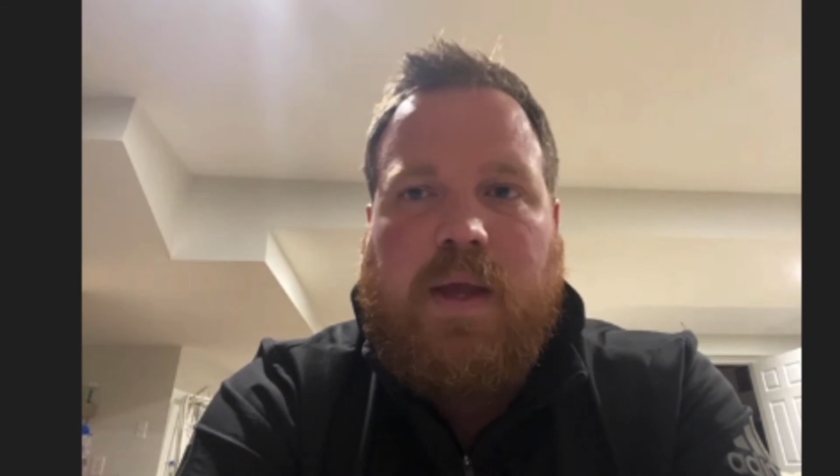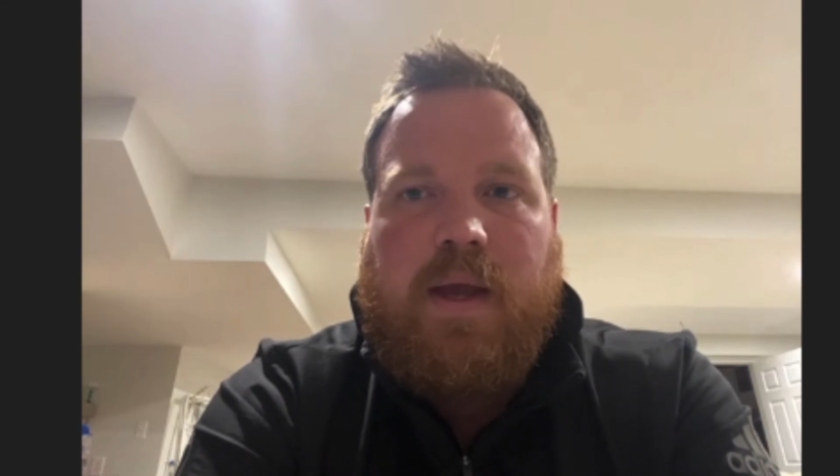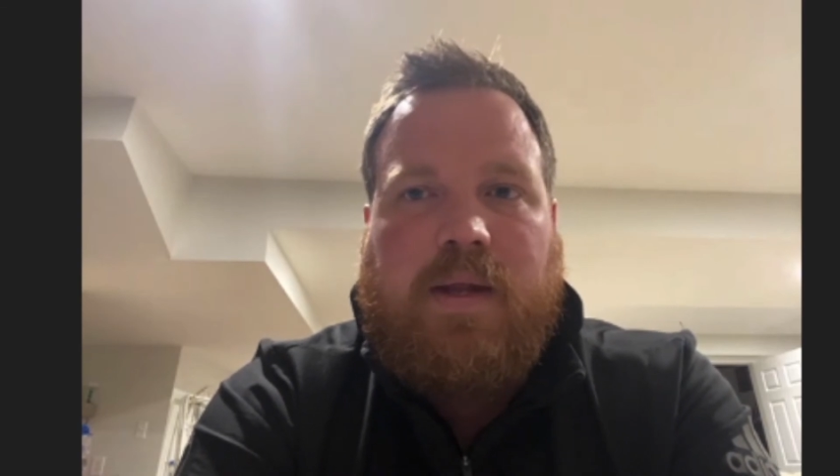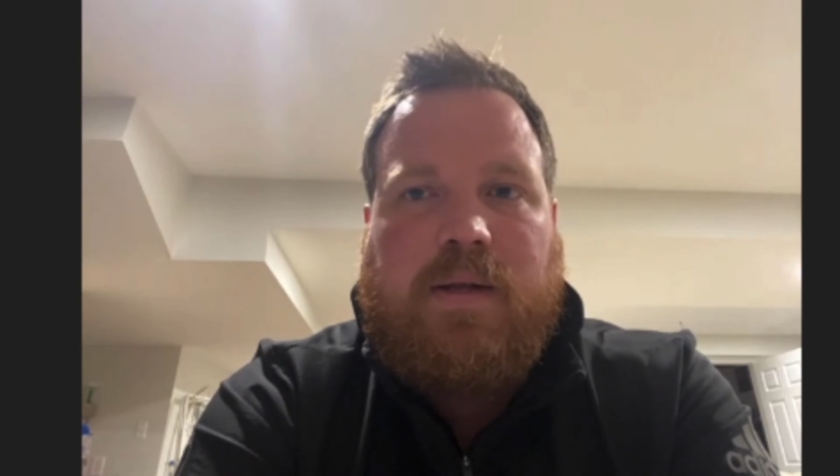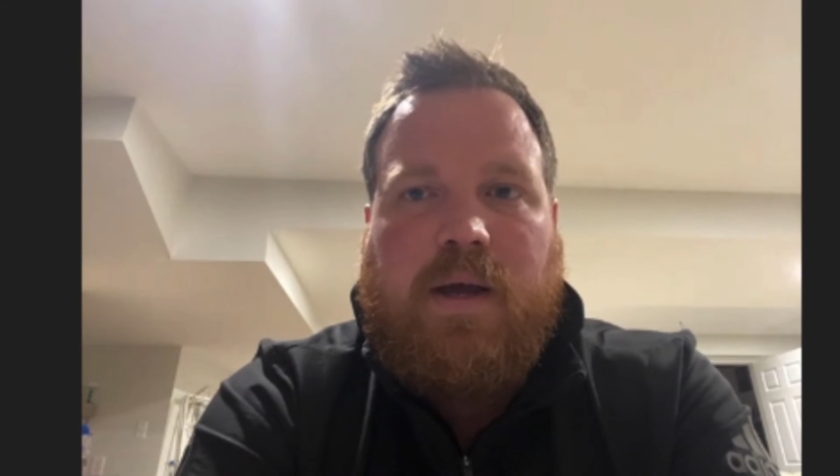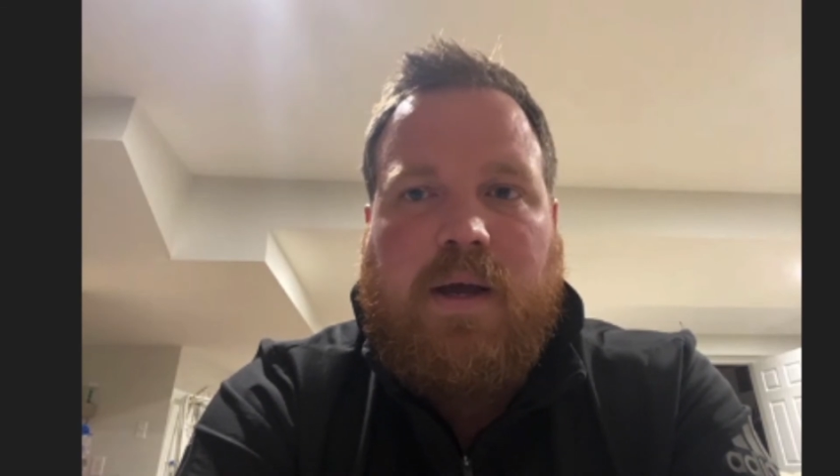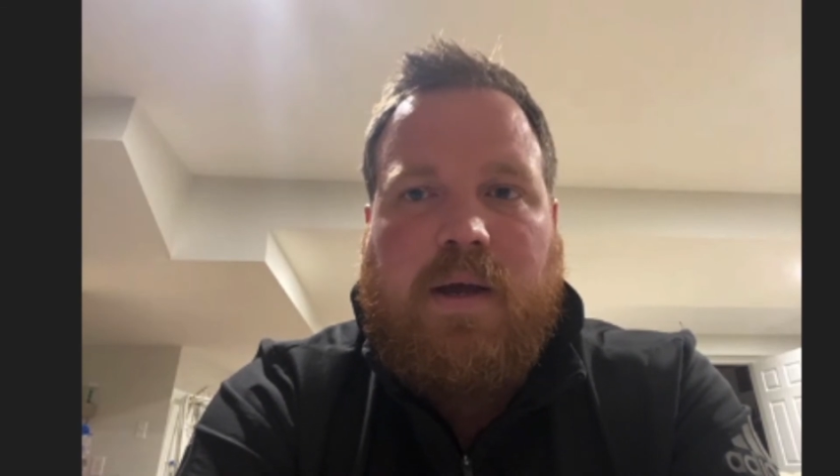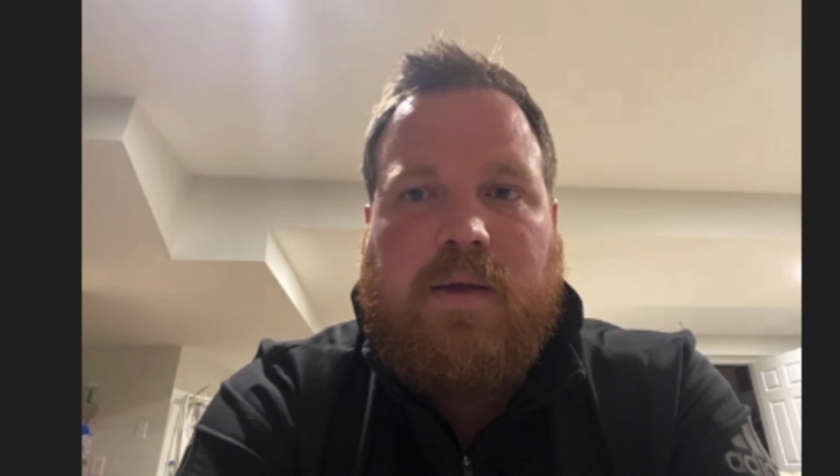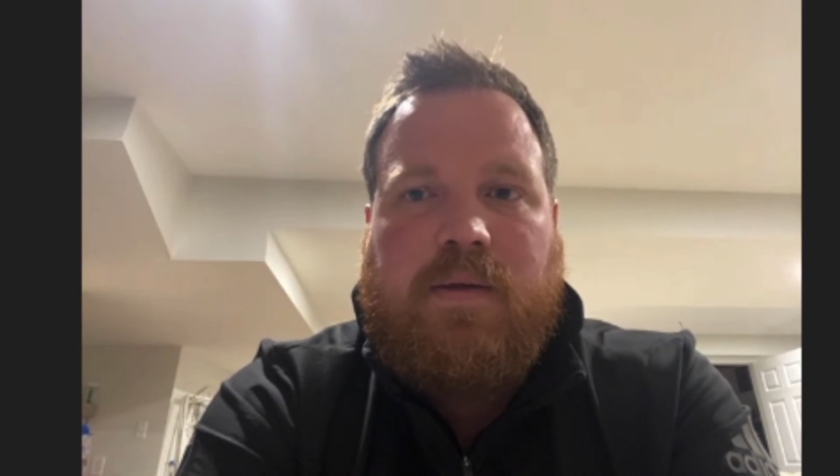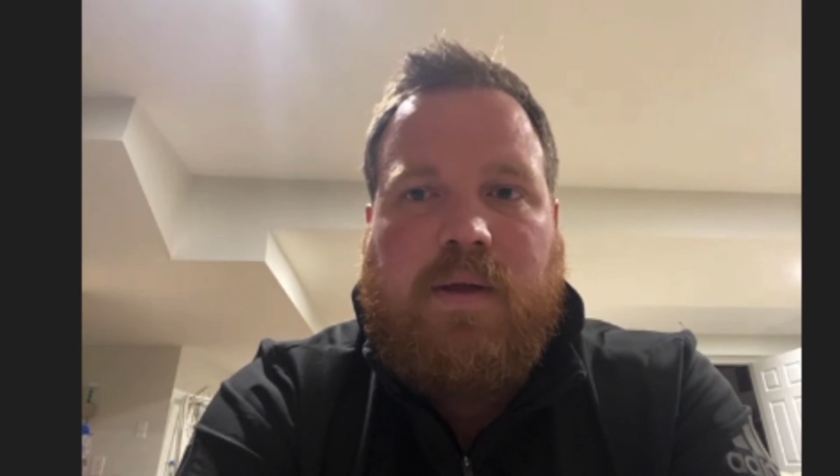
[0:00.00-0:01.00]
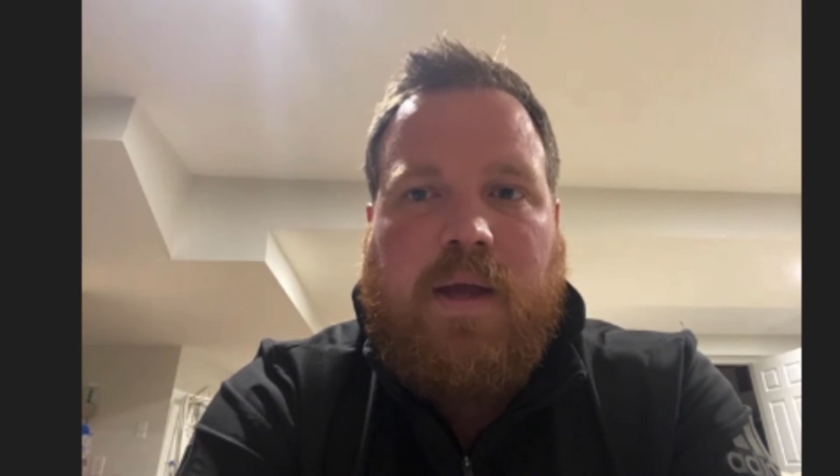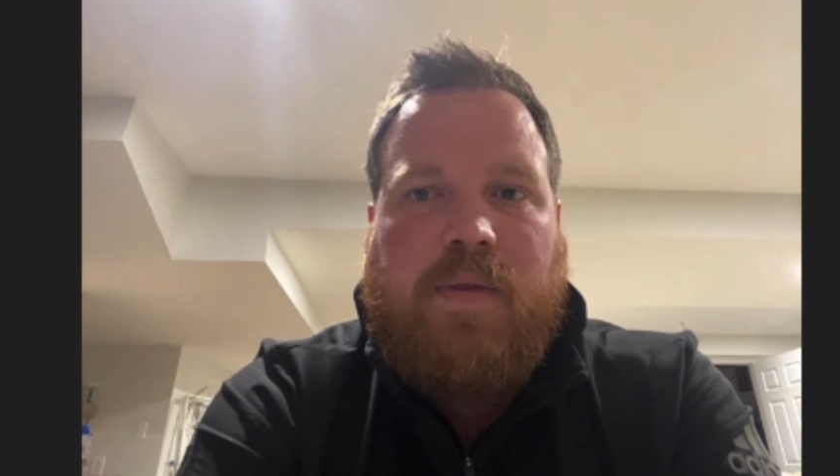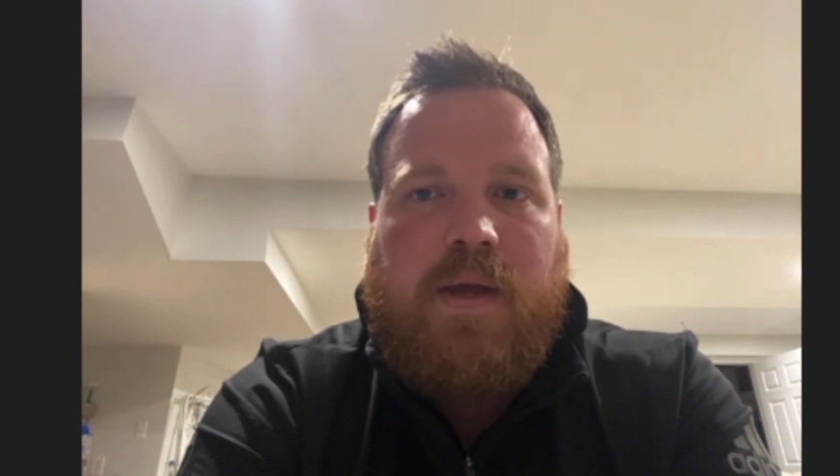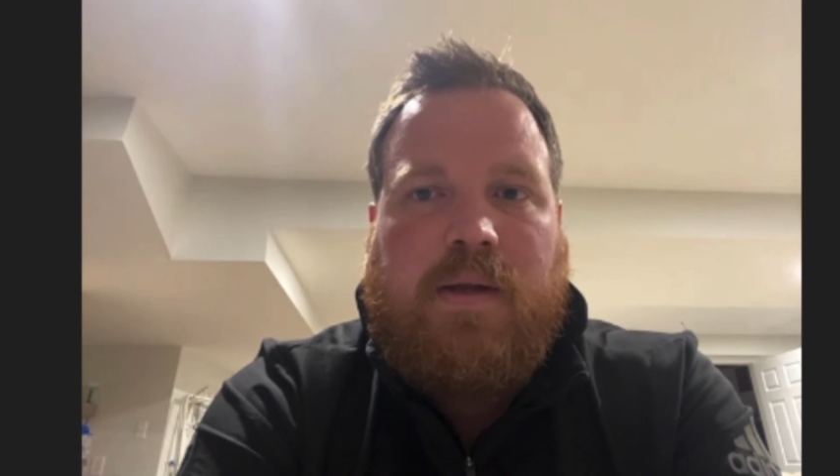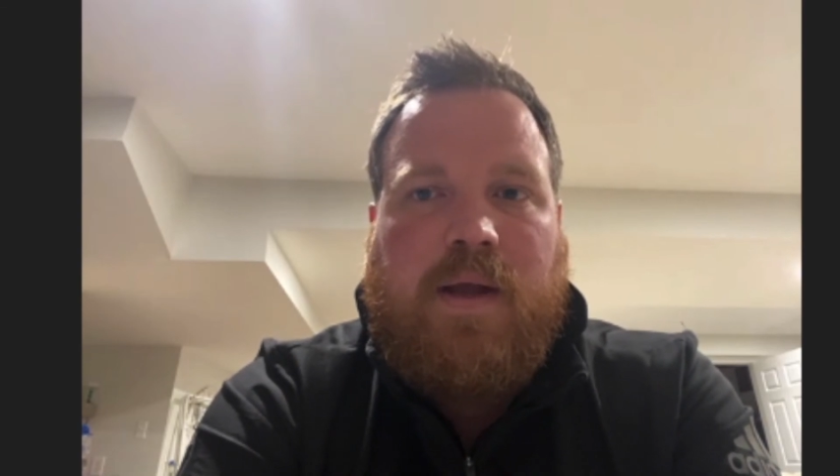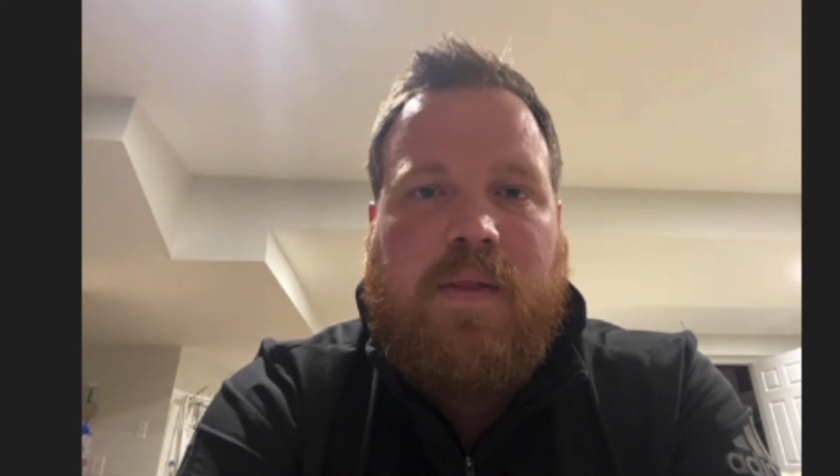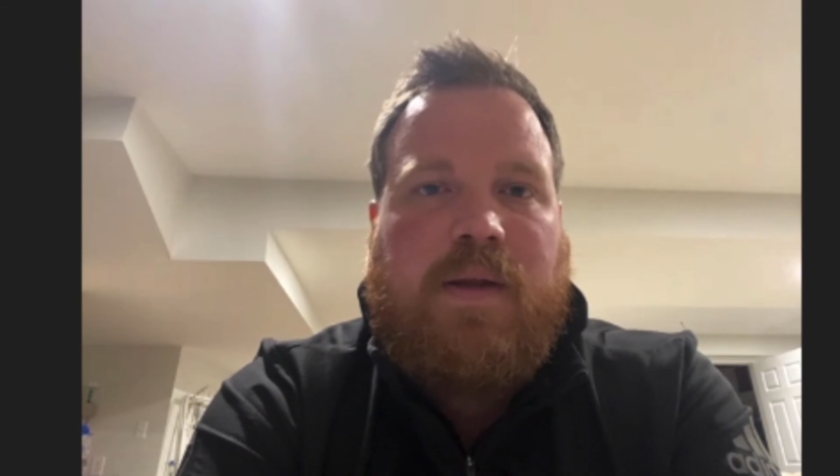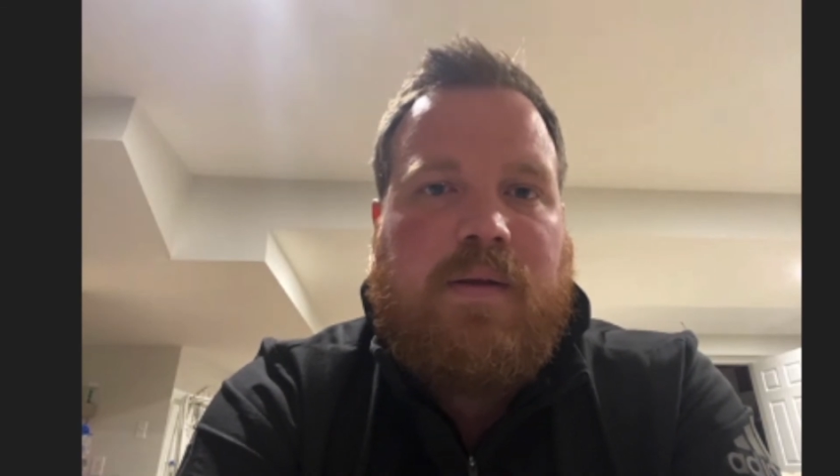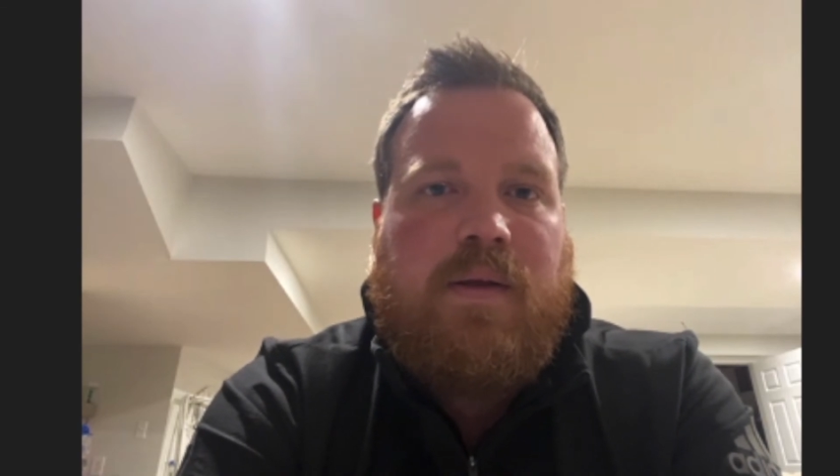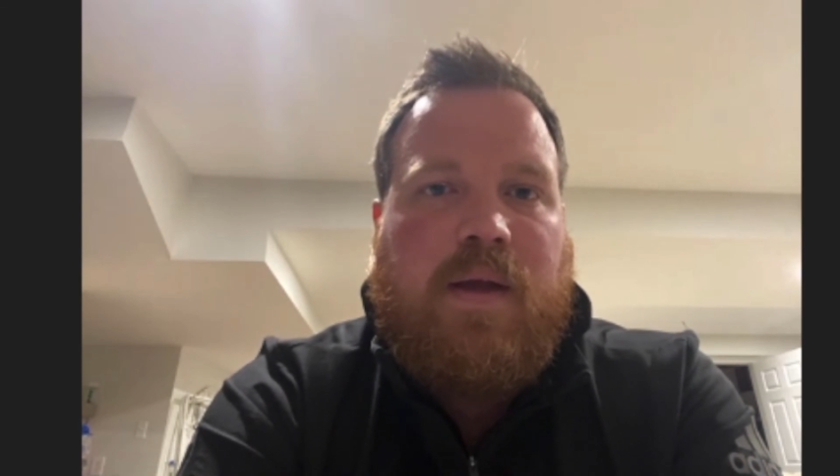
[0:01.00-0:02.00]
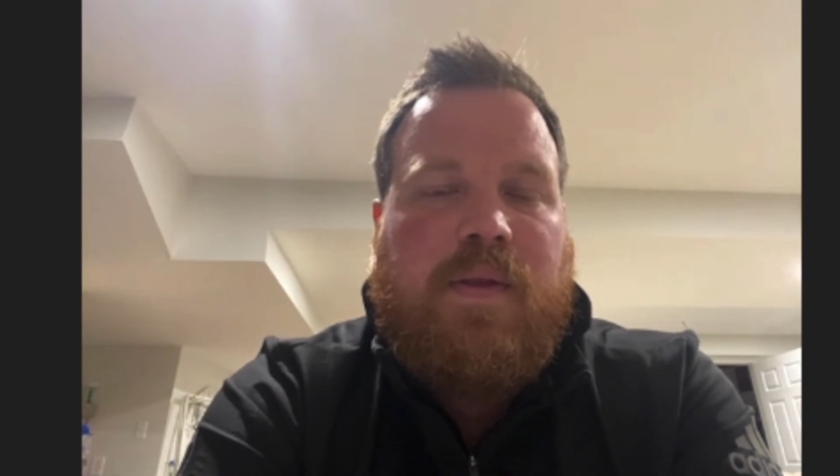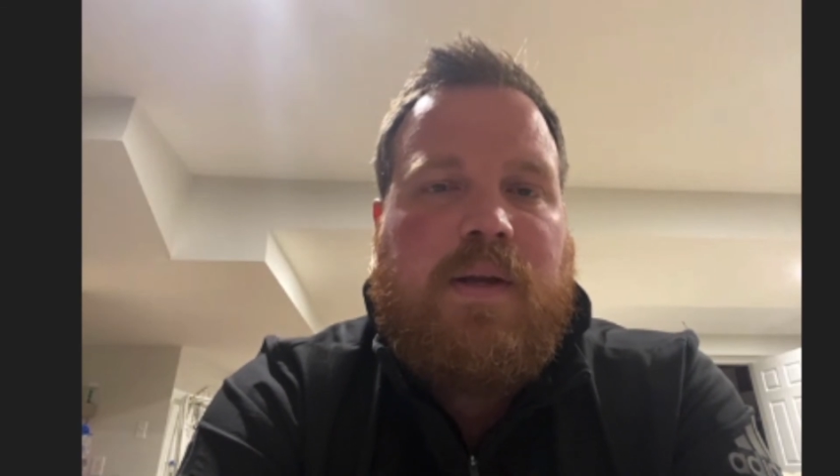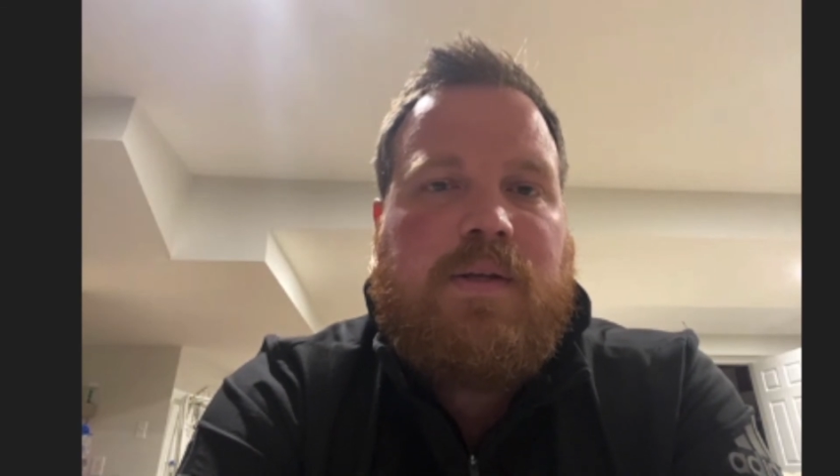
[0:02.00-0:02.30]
and then